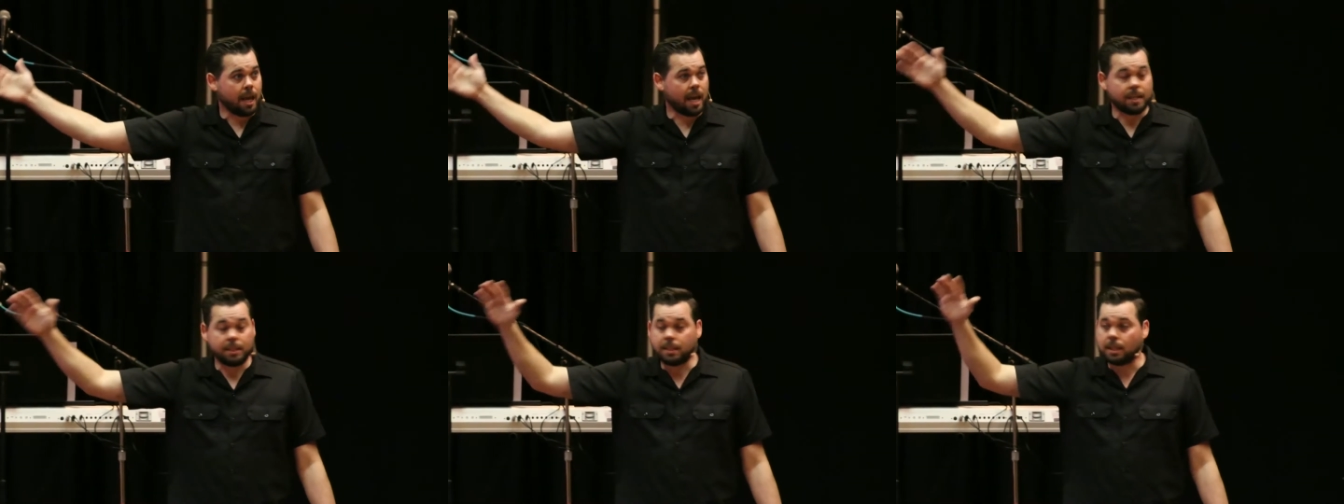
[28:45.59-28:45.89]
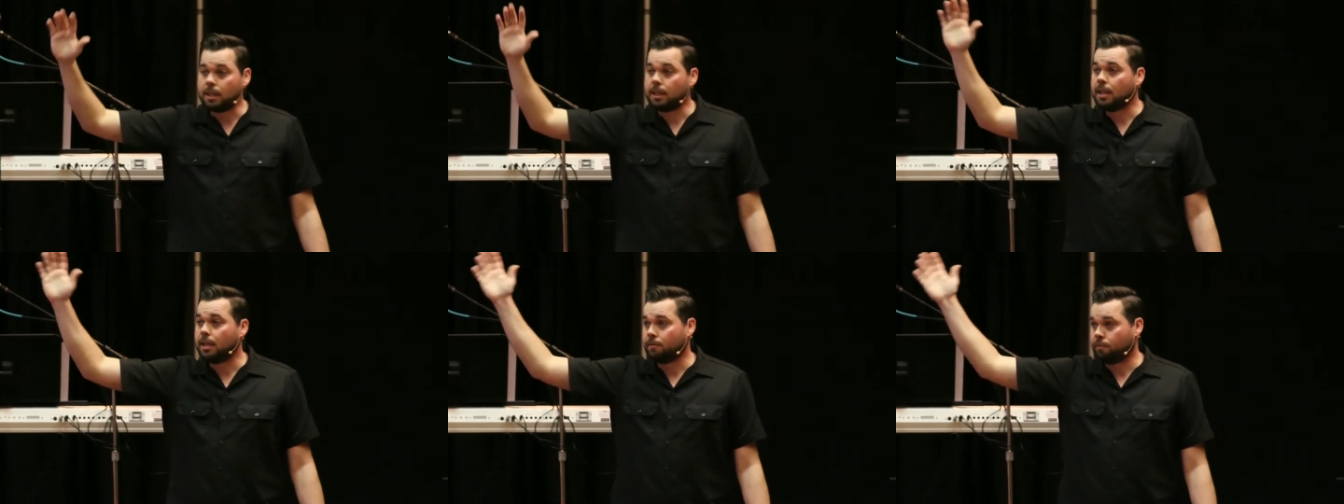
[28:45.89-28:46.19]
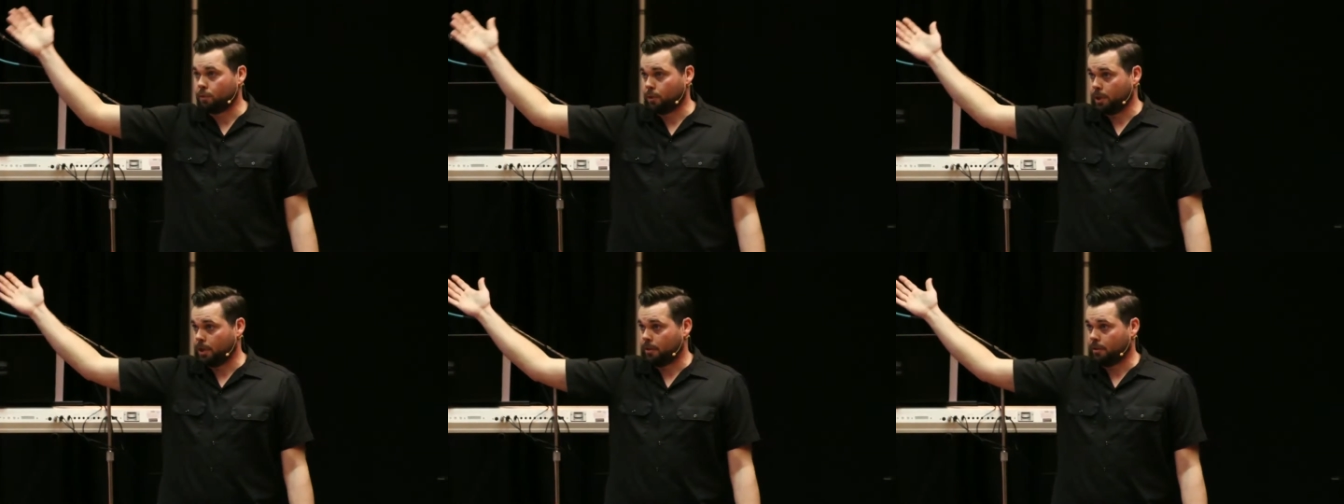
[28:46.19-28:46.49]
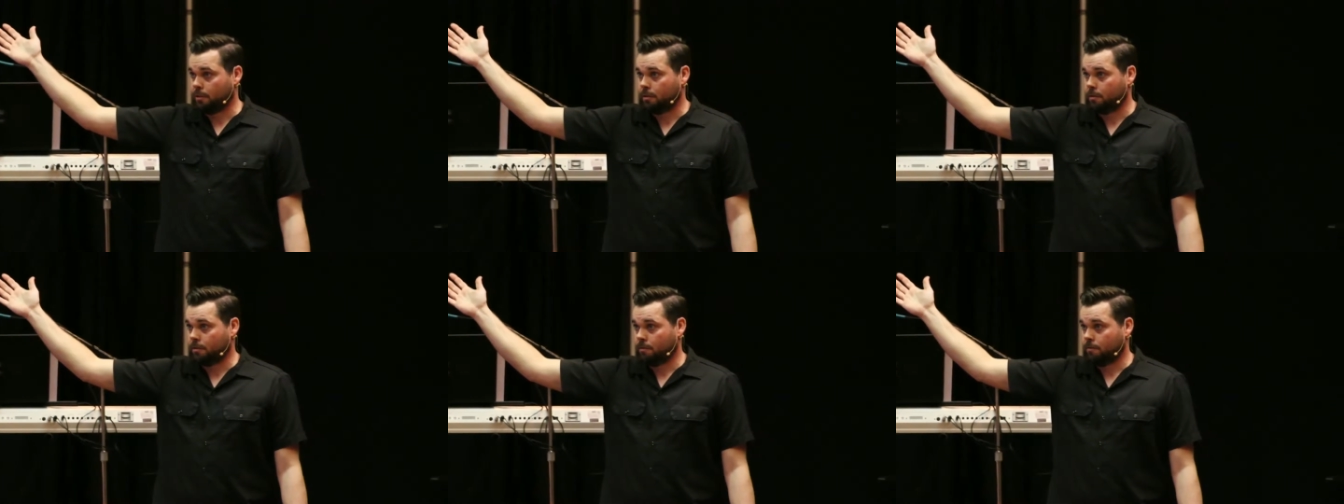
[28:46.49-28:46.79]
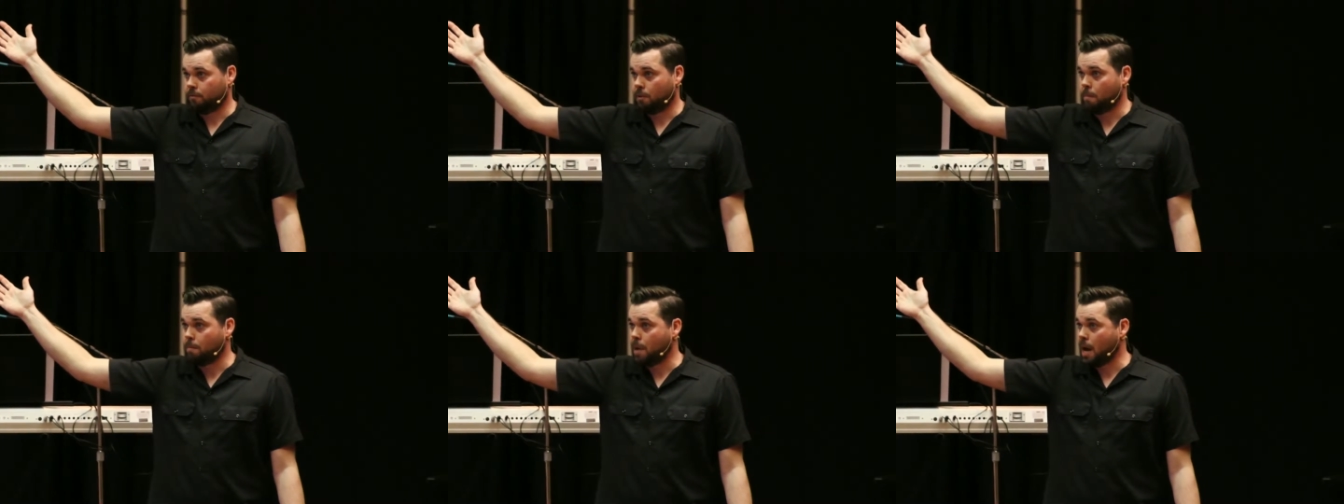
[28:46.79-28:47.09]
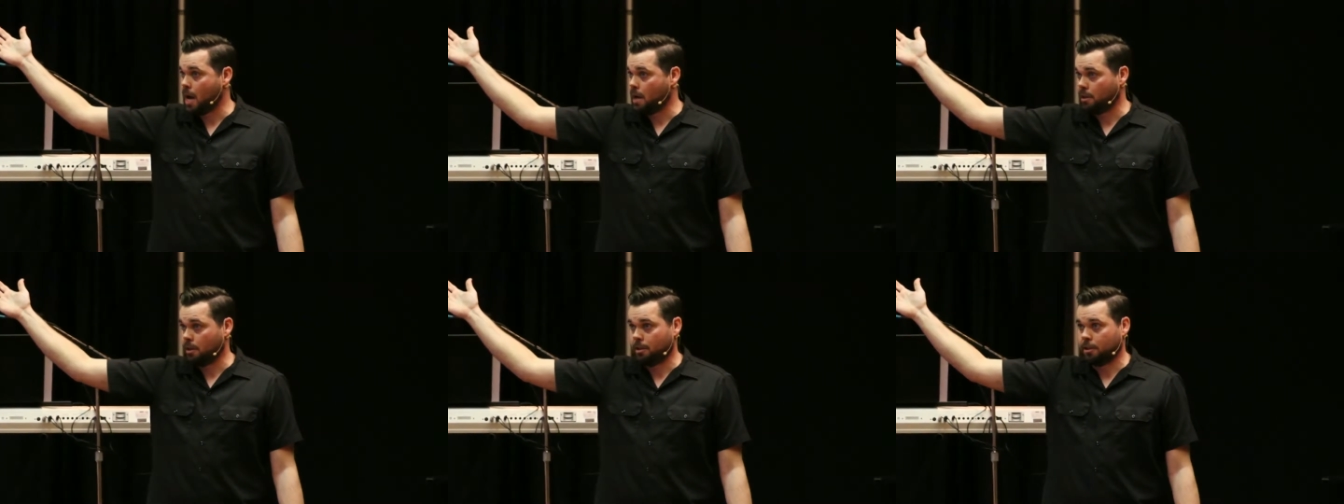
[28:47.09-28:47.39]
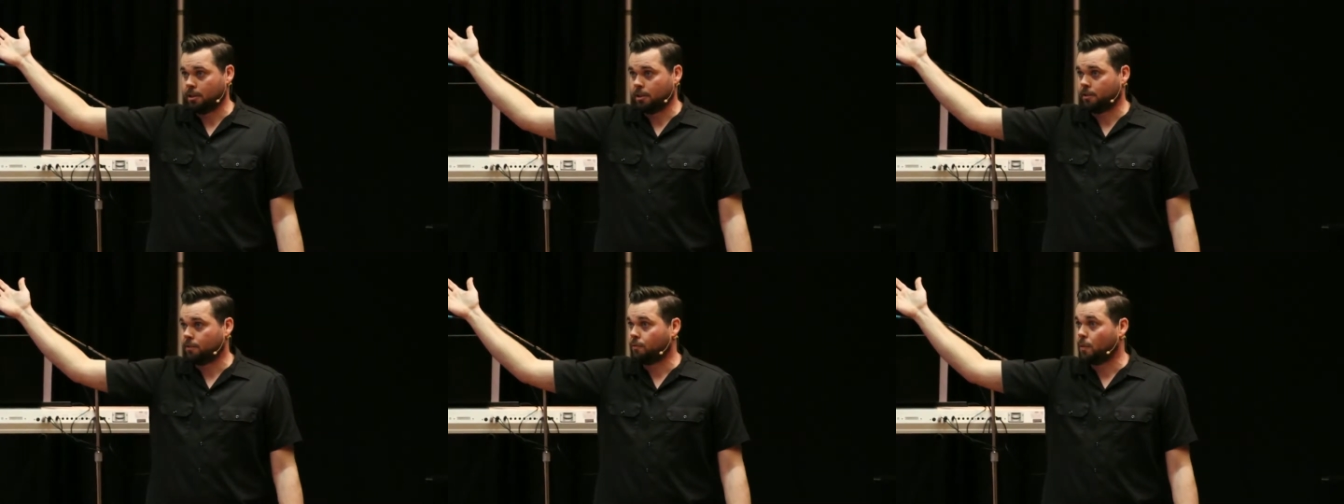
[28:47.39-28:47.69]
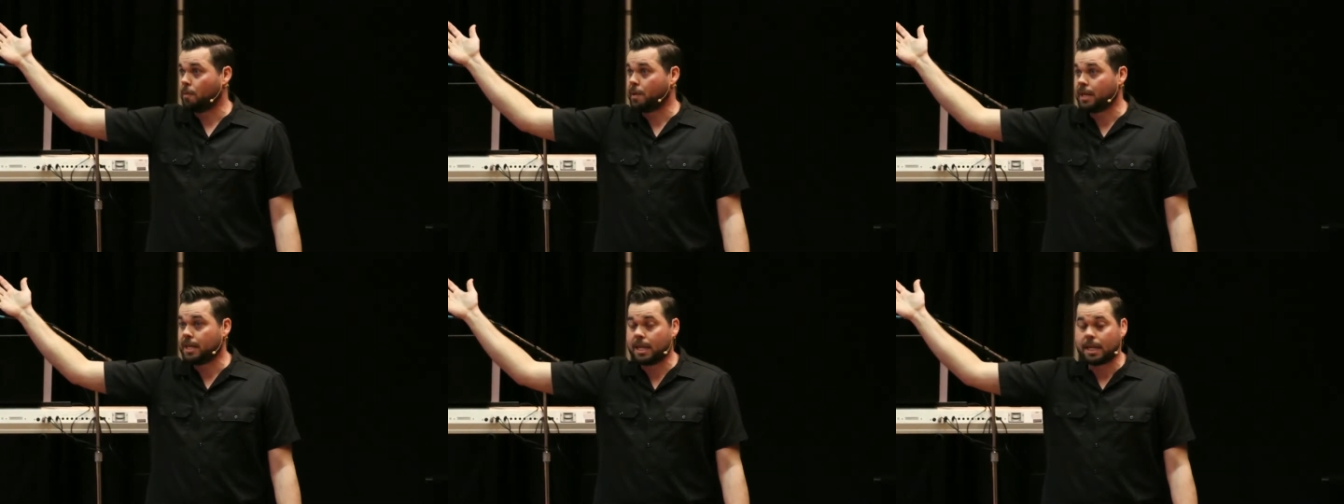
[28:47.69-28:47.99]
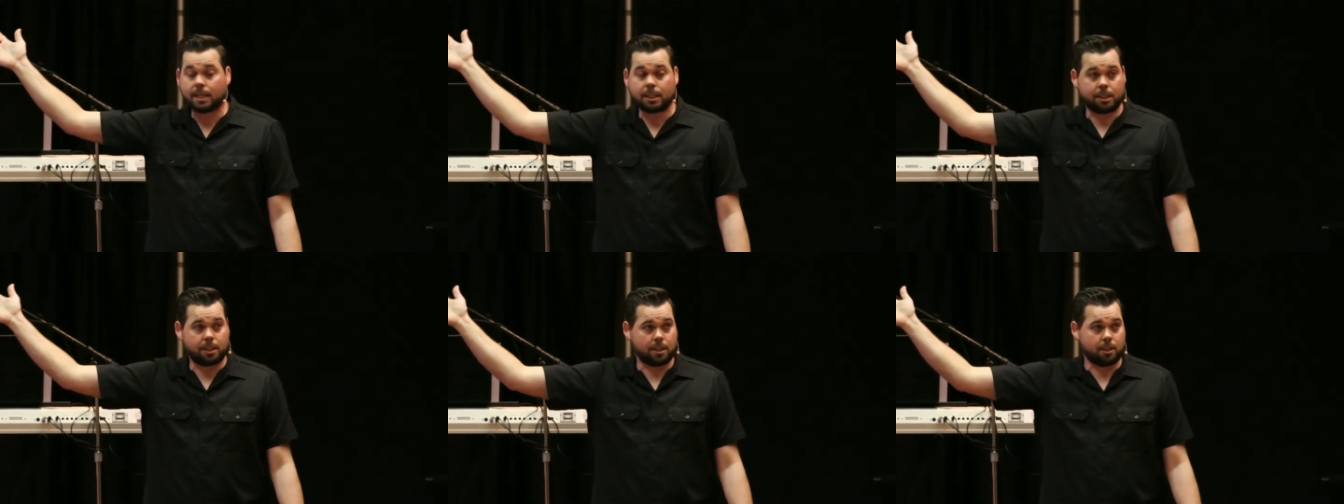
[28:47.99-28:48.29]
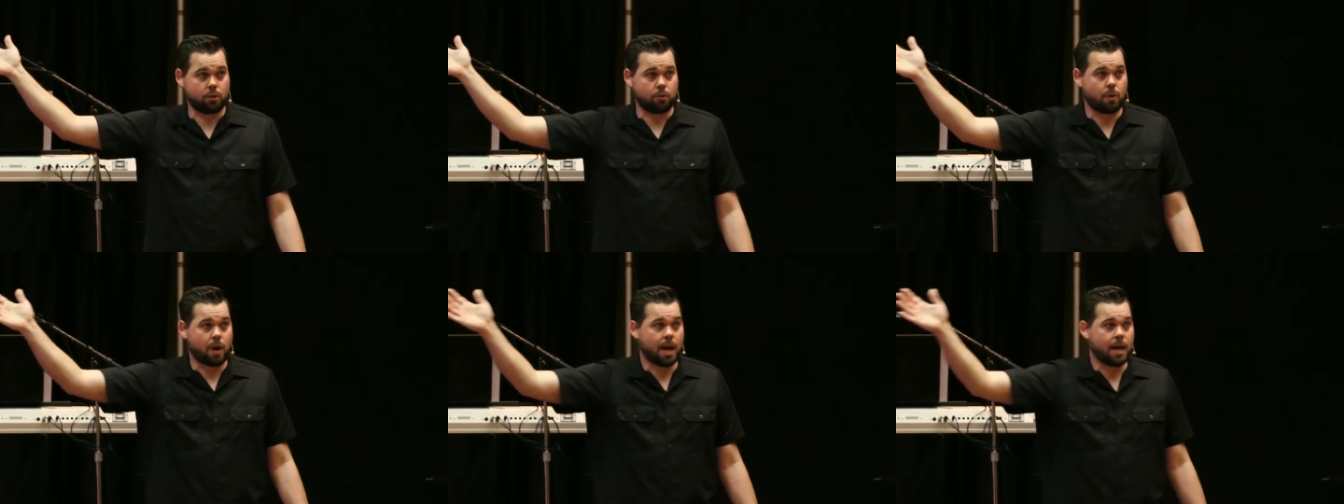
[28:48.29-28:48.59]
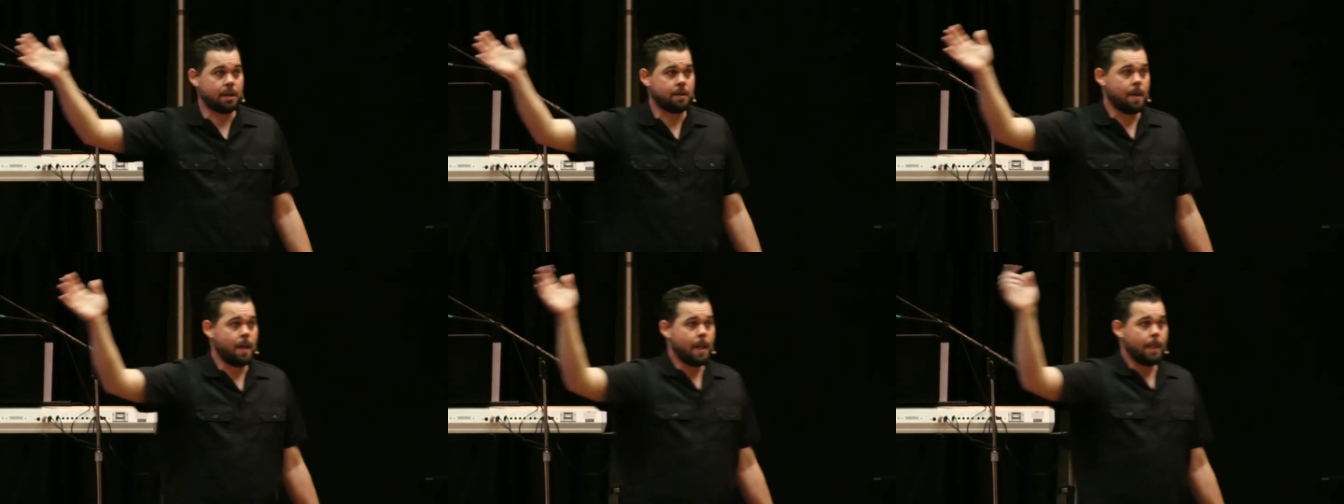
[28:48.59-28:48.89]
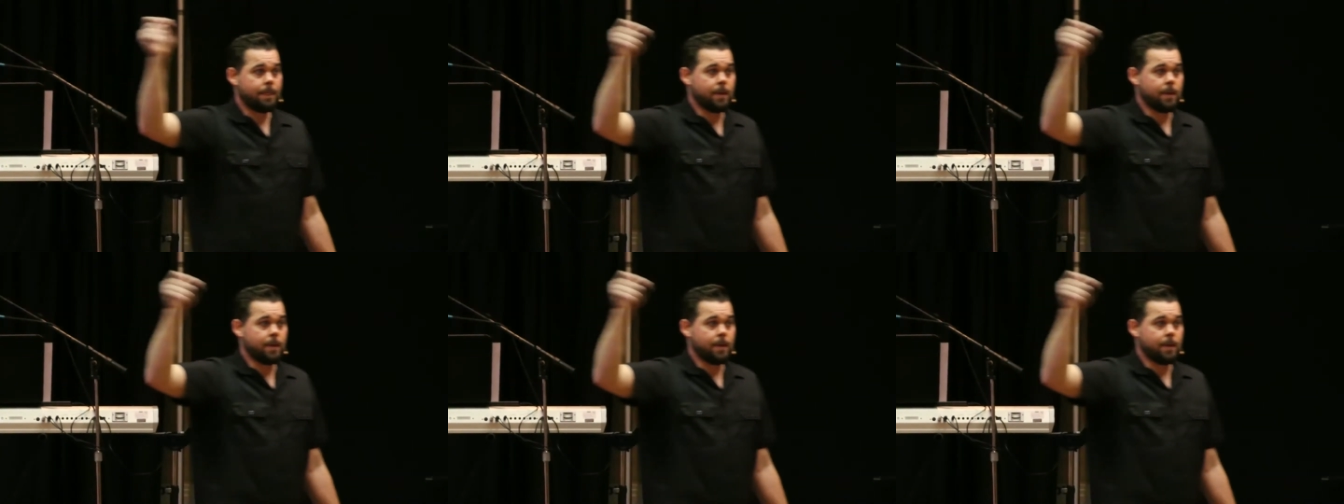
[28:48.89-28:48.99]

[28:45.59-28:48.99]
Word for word: And deliverance from bondages, from addictions, right?